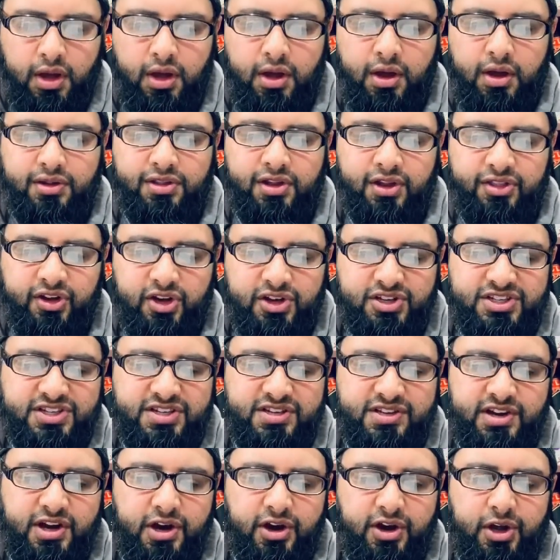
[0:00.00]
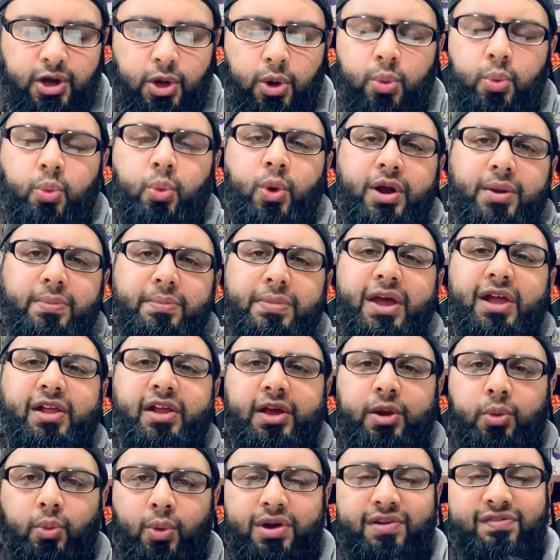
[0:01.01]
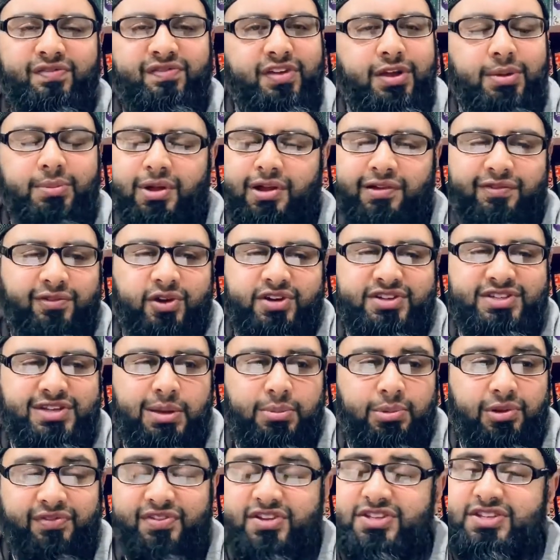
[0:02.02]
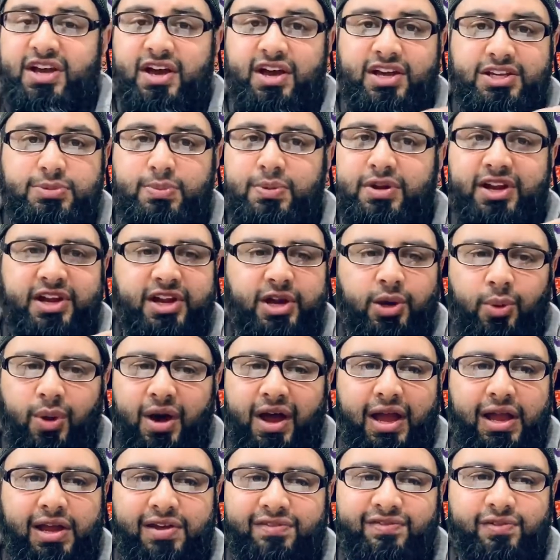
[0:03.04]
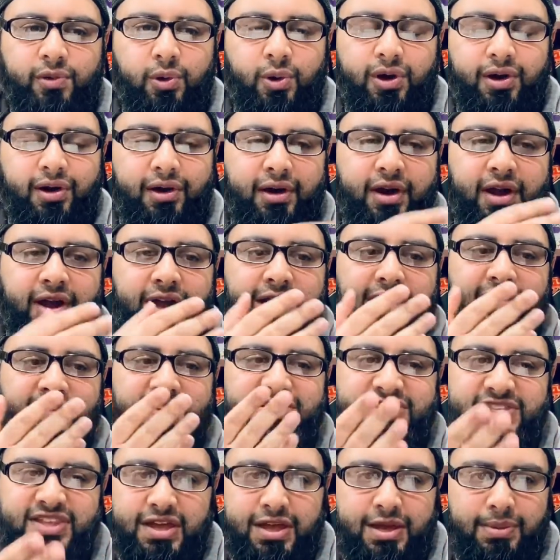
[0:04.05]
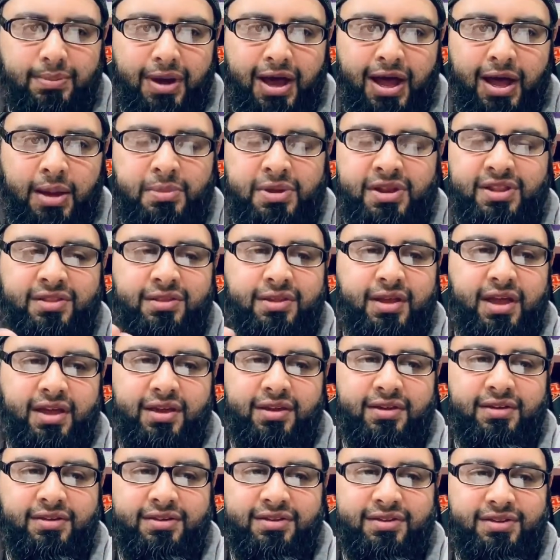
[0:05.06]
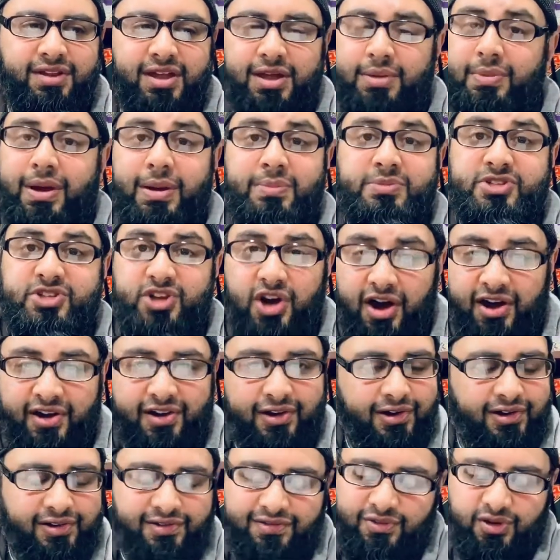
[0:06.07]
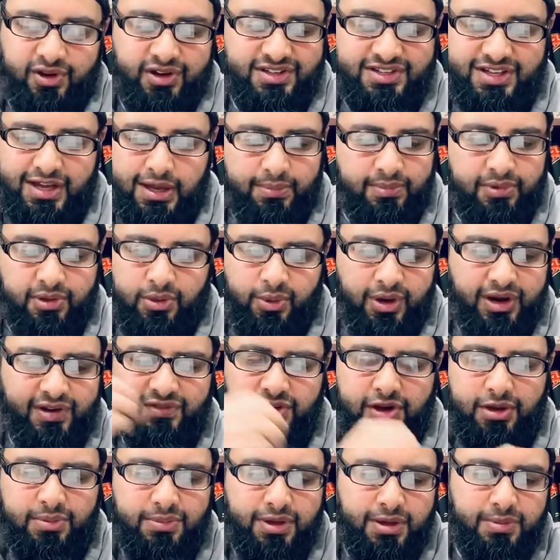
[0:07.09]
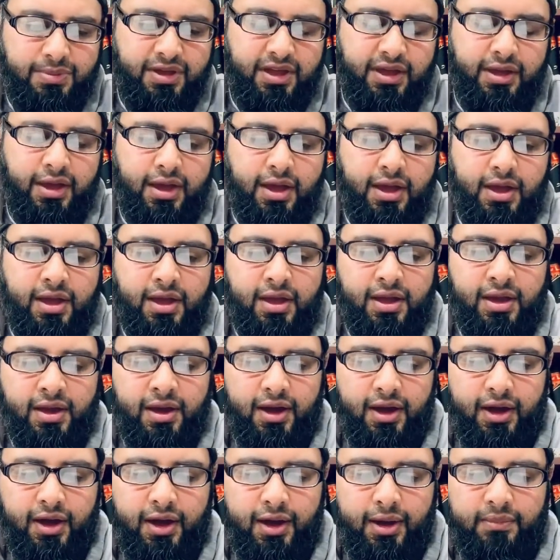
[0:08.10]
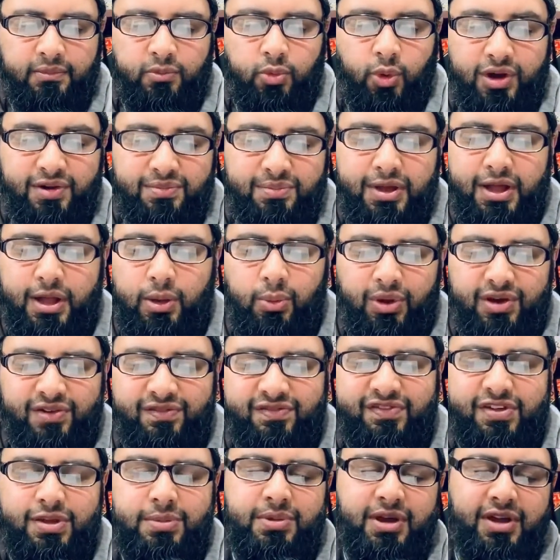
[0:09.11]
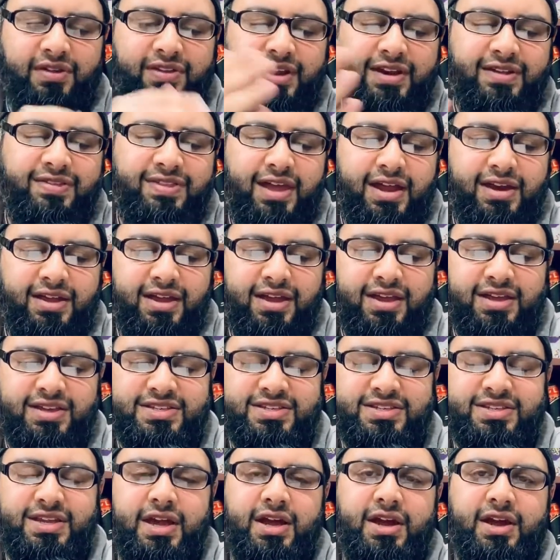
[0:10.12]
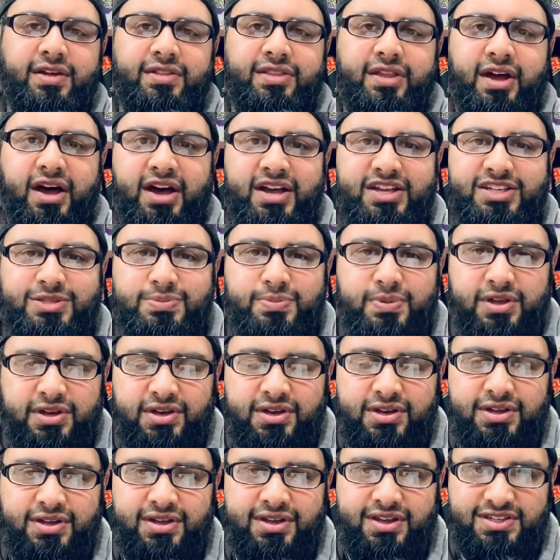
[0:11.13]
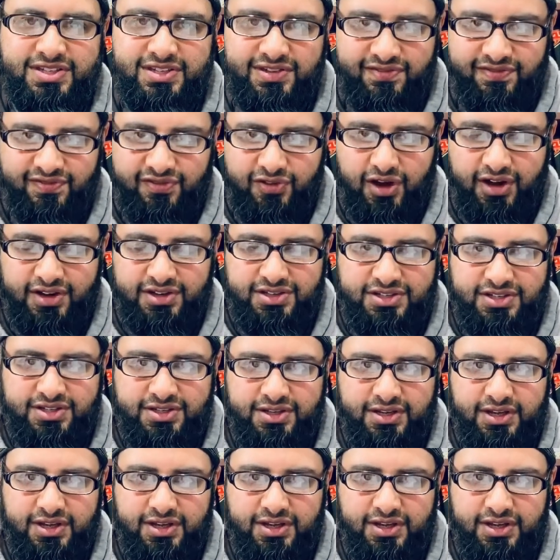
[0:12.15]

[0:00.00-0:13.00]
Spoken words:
The third scenario, 1 male and 1 female. For example, if it's a husband and a wife, or if it's the imam and the imam's daughter, for example, whatever it may be, 1 male, 1 female, then in that case, the husband is in front,